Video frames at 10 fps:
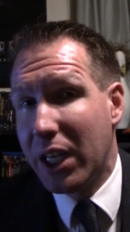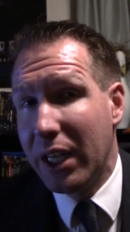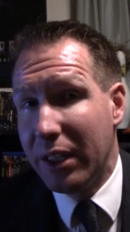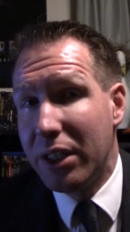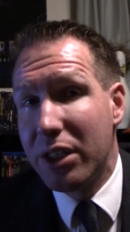
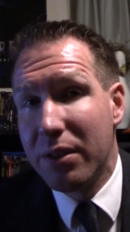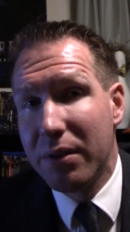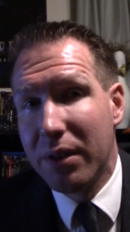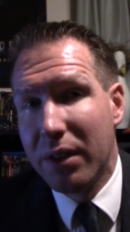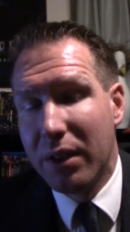kids.
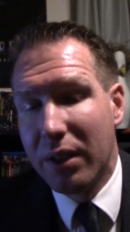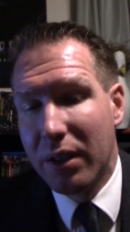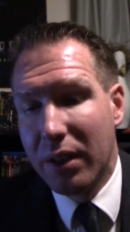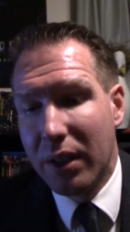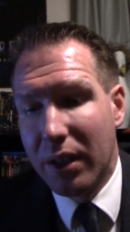
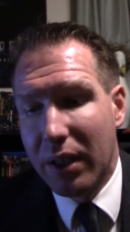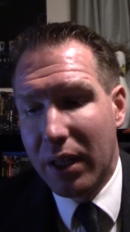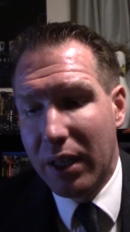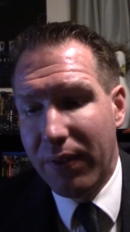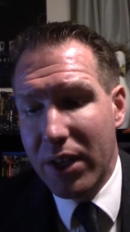
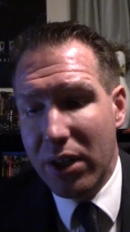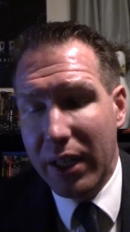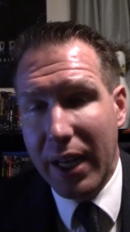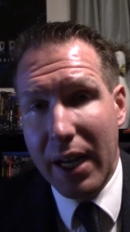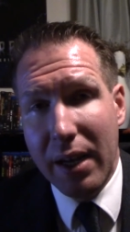Eventually,
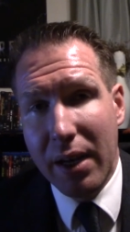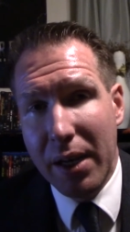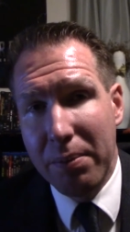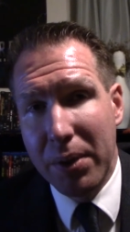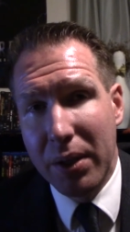they
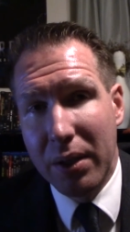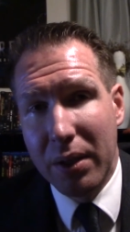um,